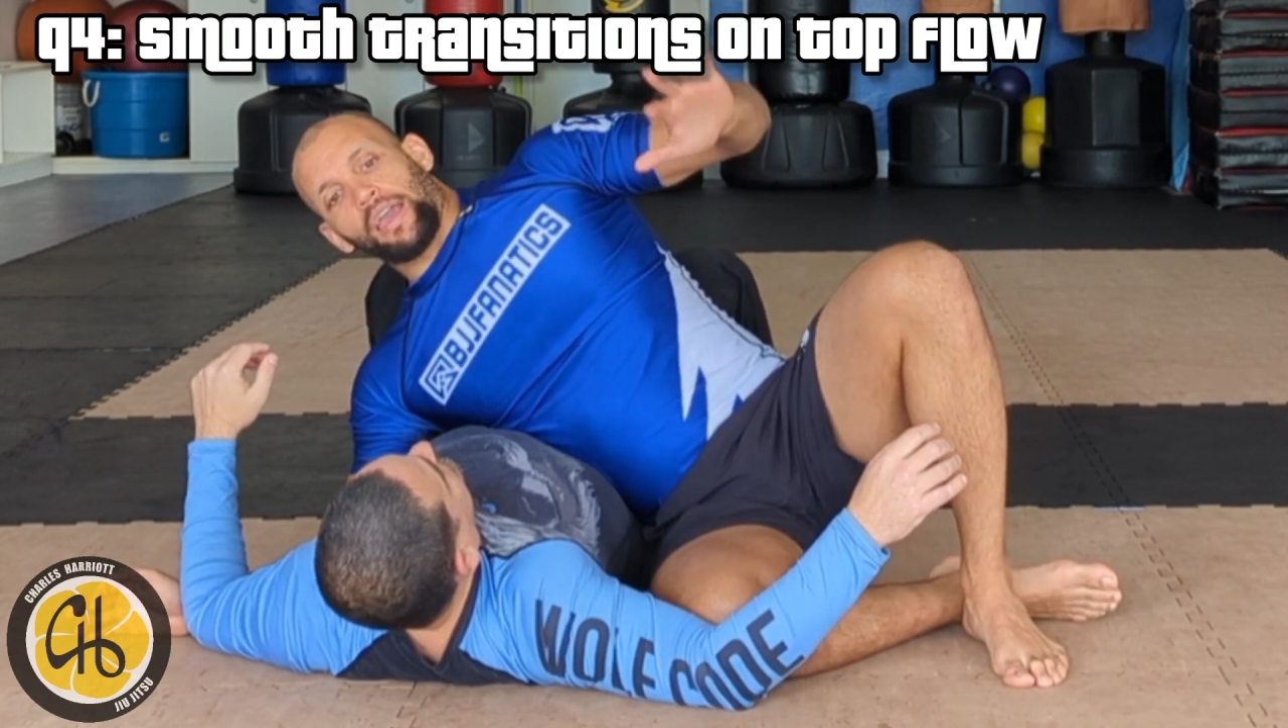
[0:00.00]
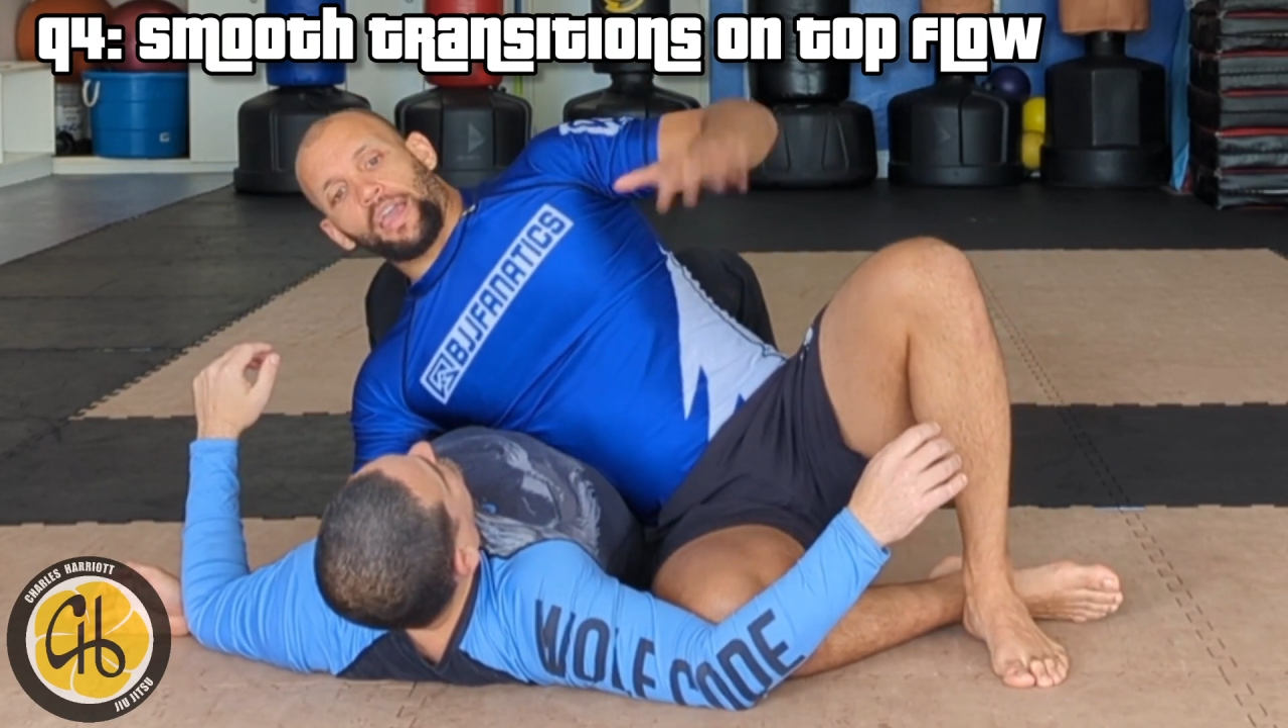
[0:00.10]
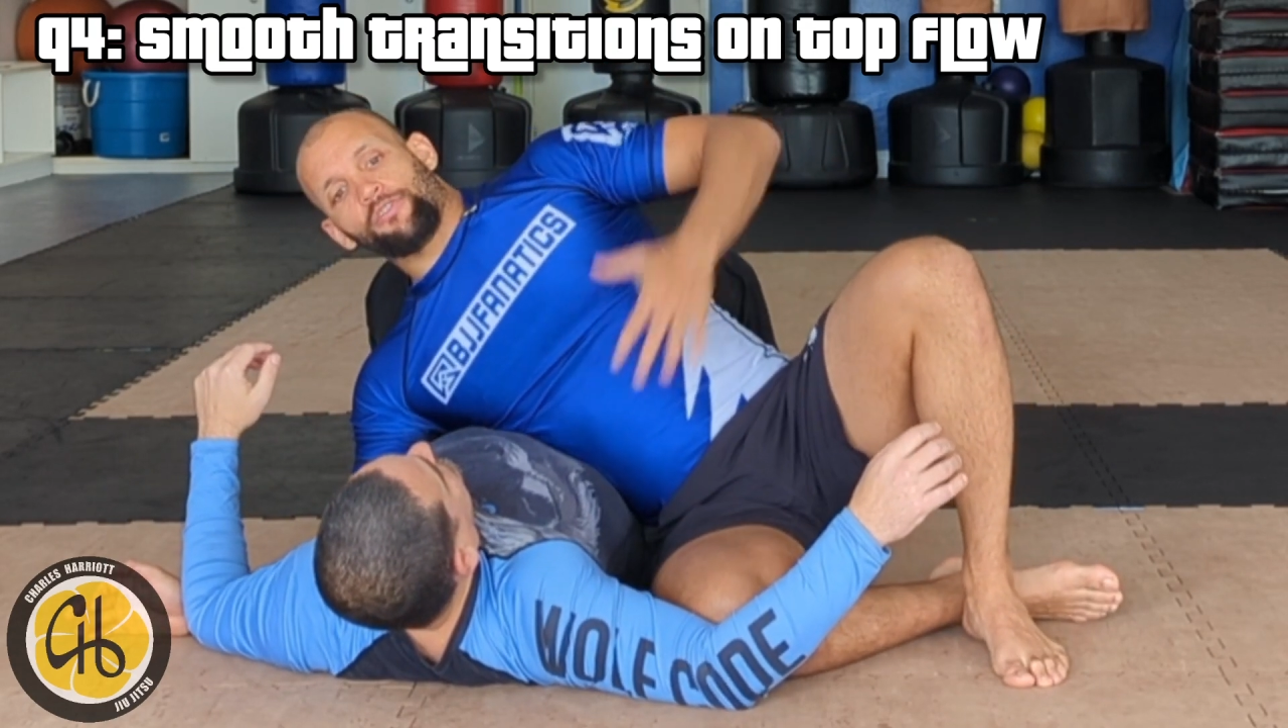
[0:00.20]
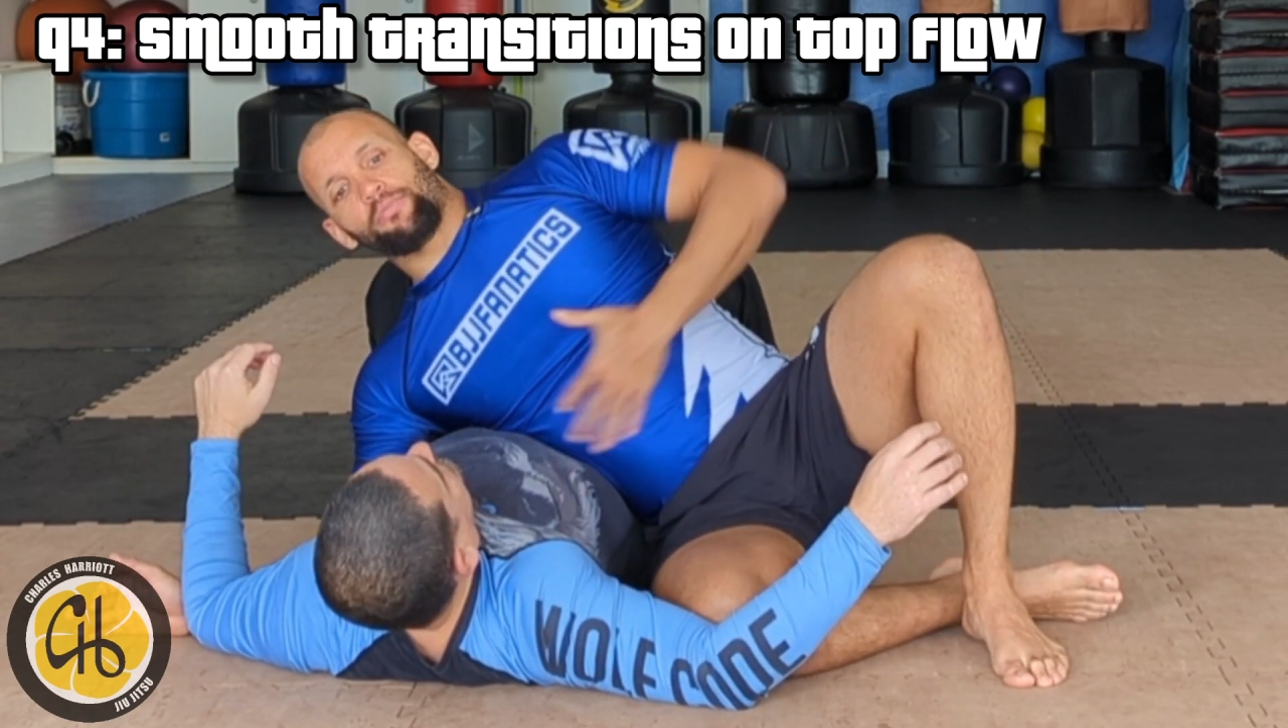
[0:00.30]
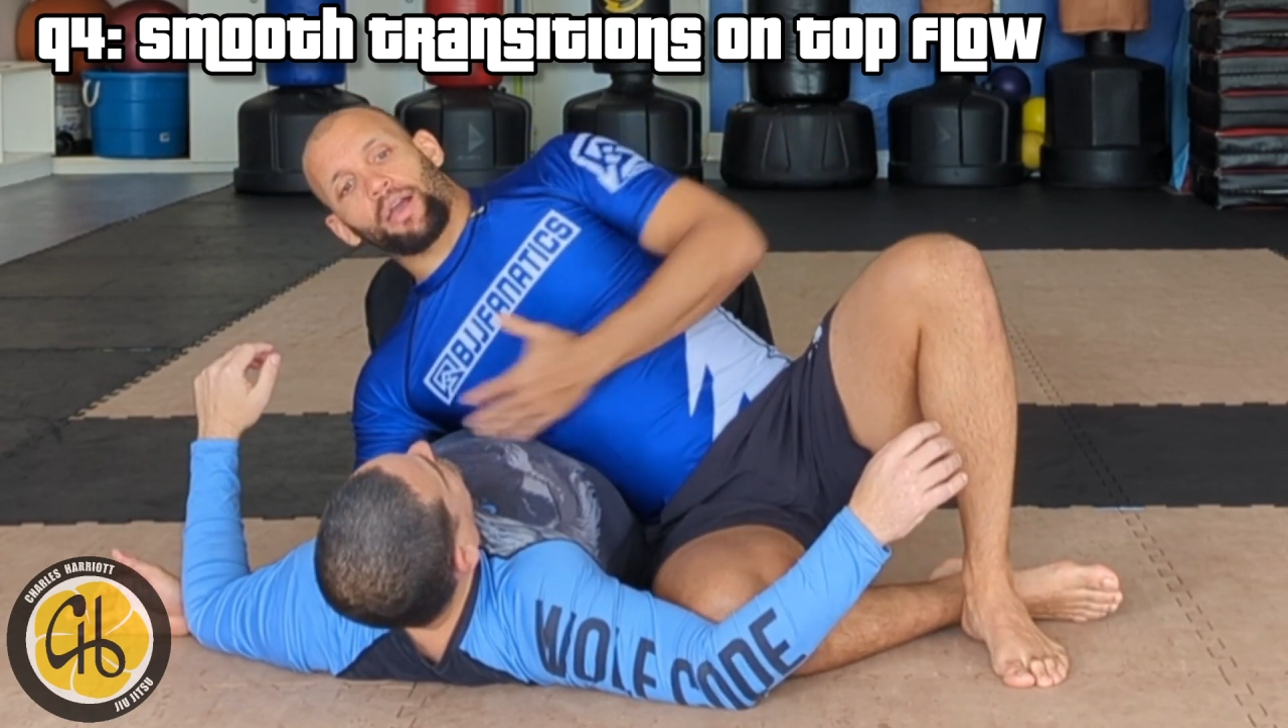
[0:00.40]

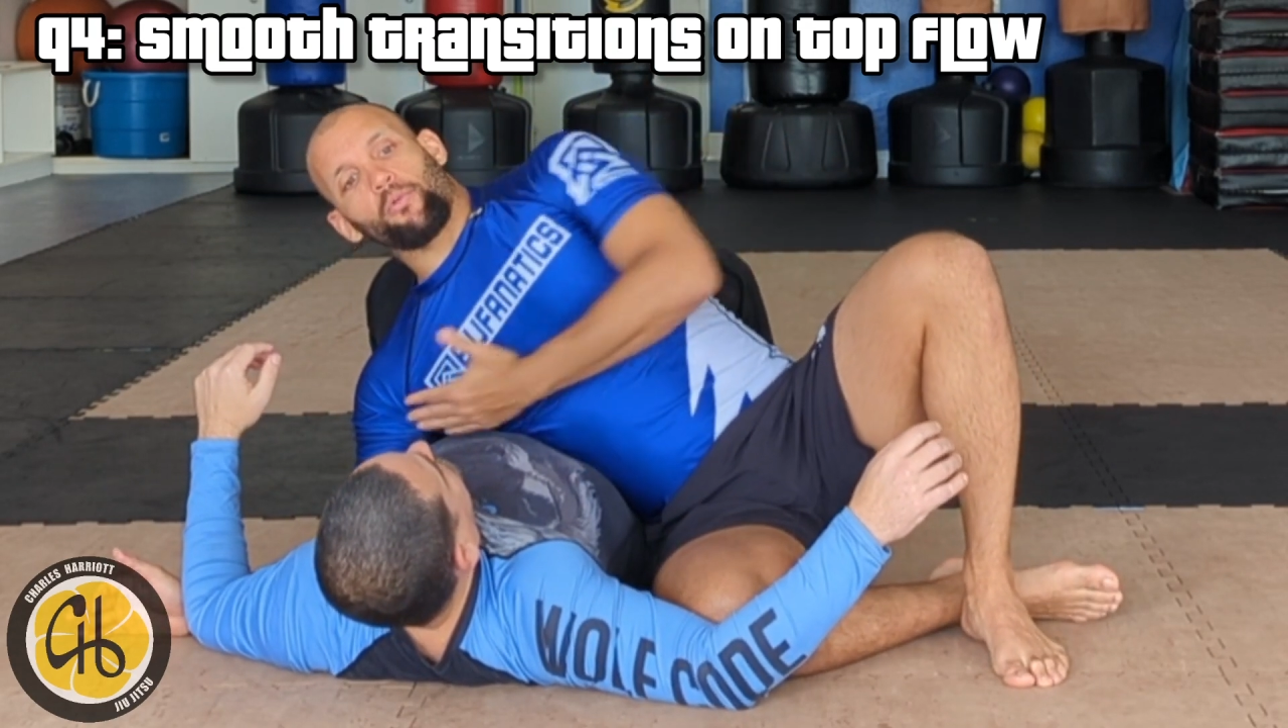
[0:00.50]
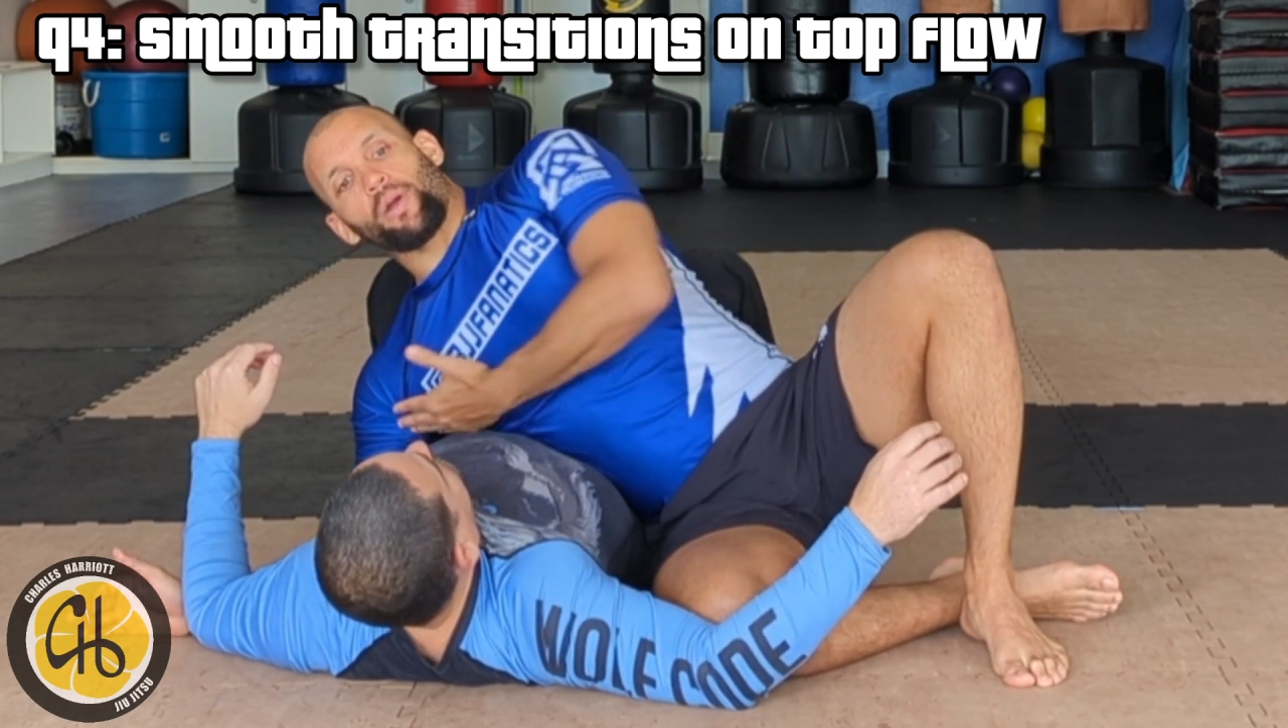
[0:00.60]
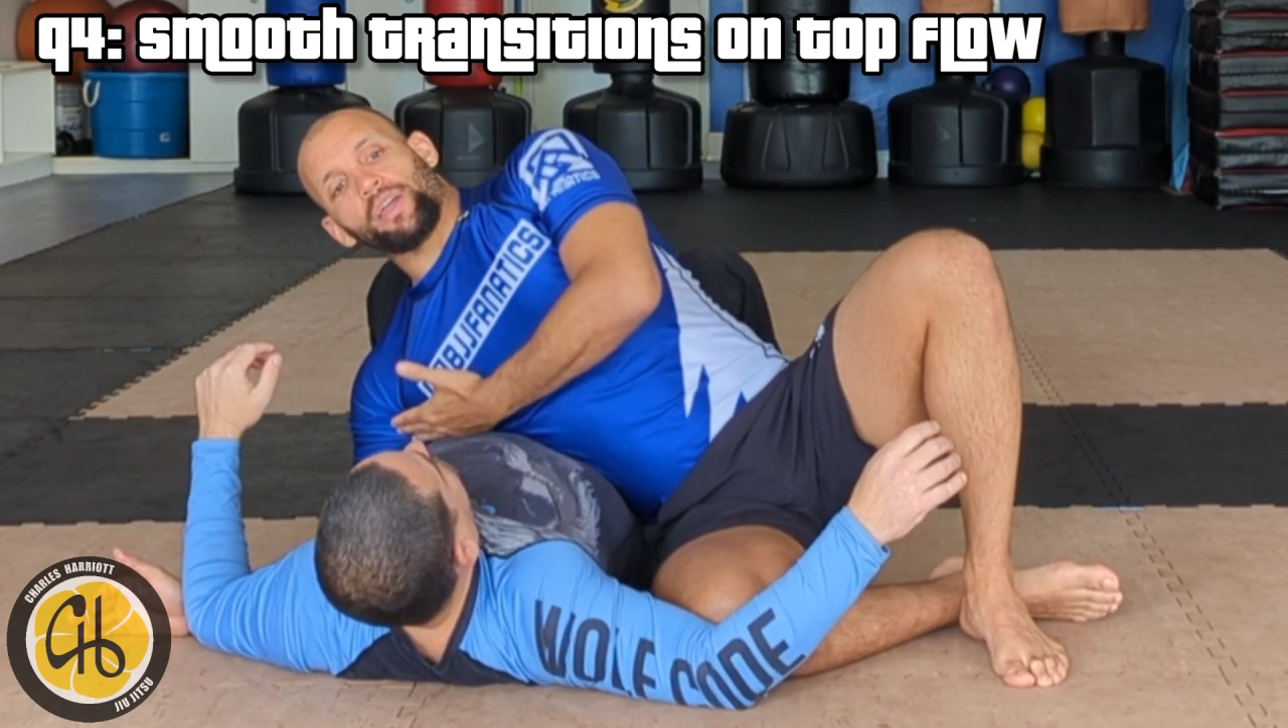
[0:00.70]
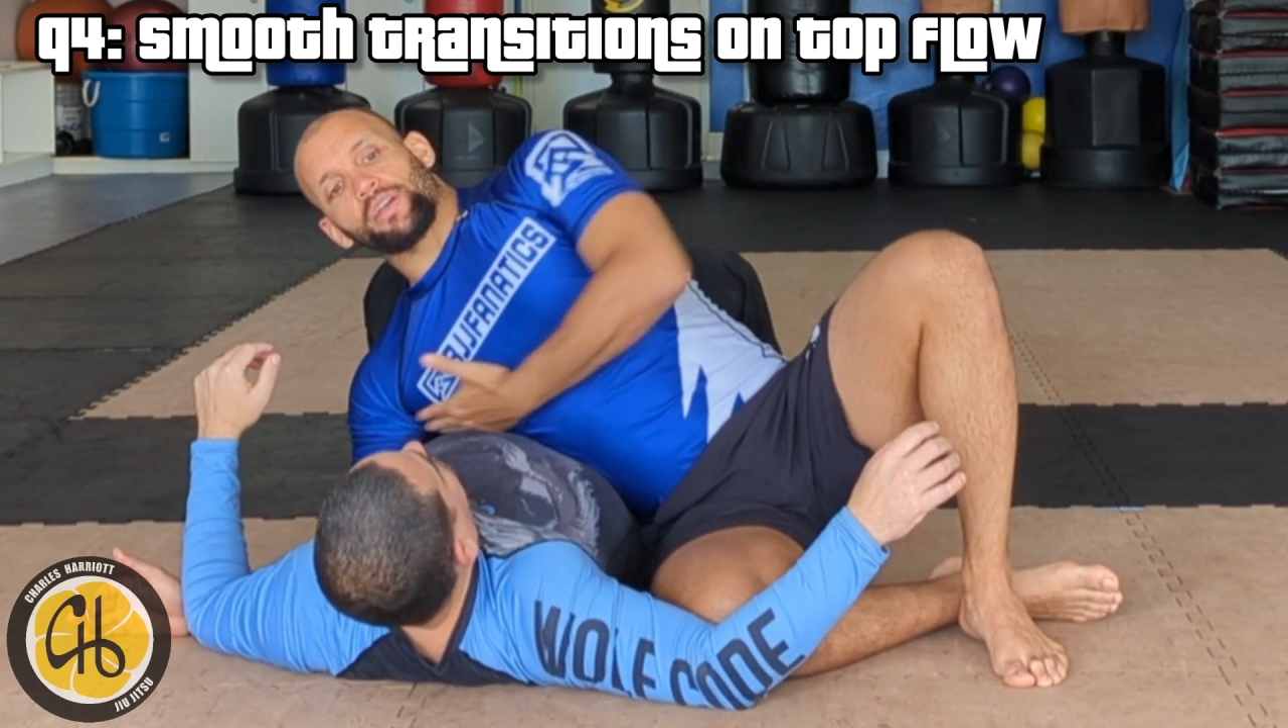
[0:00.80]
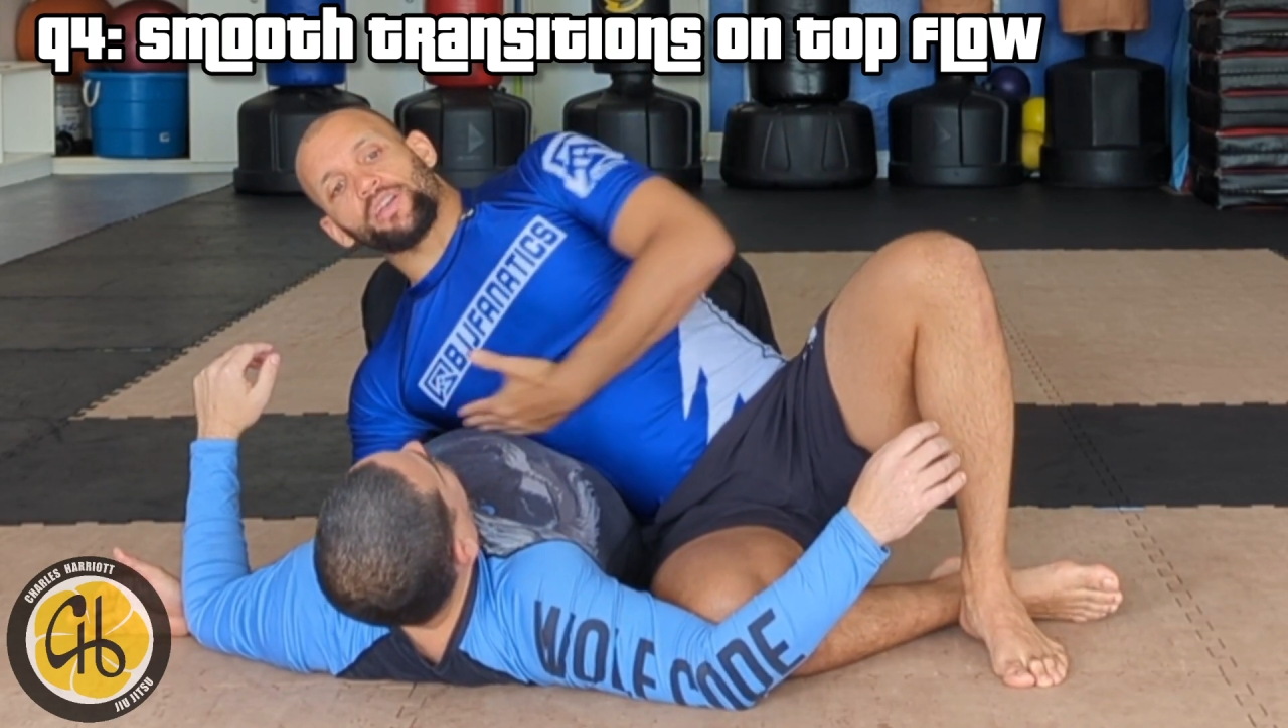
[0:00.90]
if my
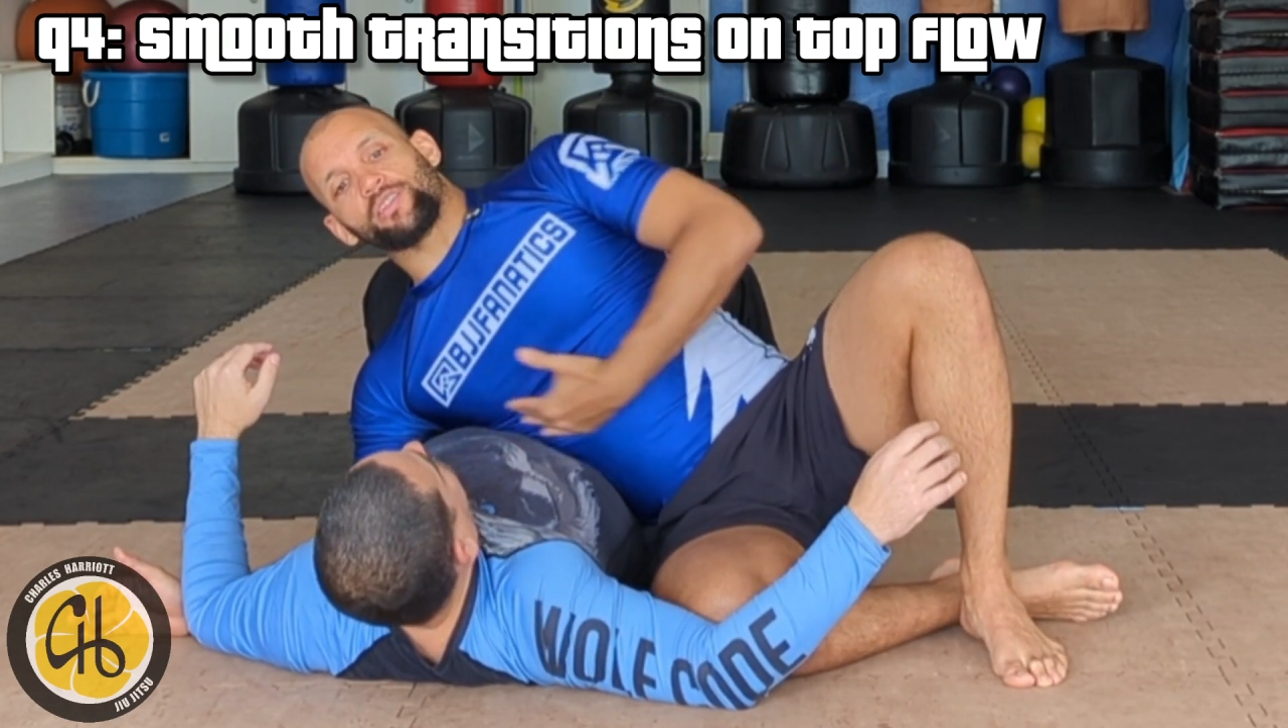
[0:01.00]
weight